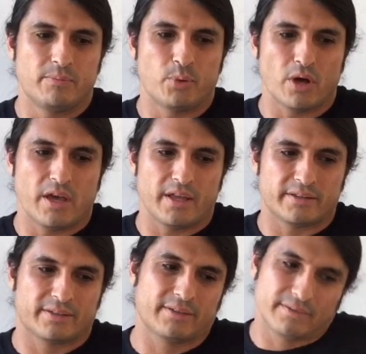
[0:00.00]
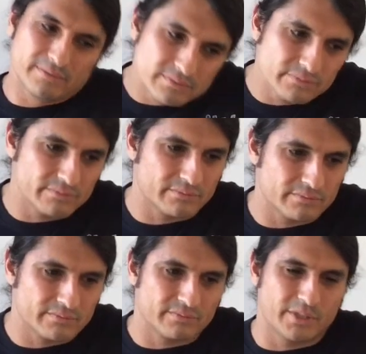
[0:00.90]
But
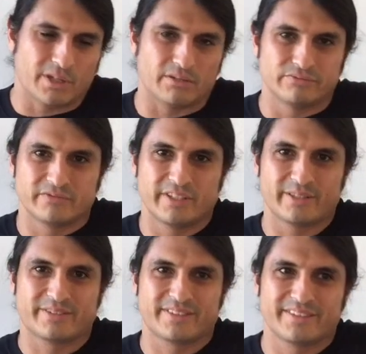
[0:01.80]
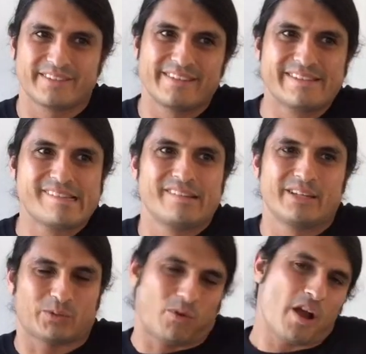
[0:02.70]

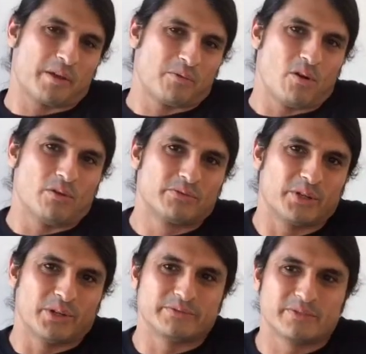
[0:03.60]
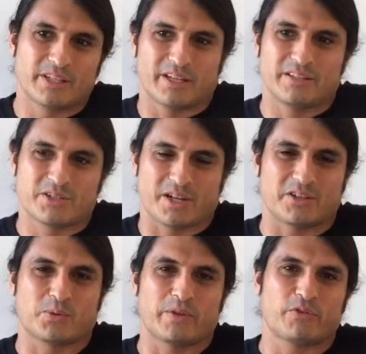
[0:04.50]
it's rock and roll too. You just got to
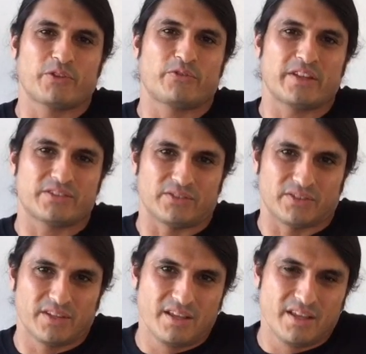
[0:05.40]
swing for the fences.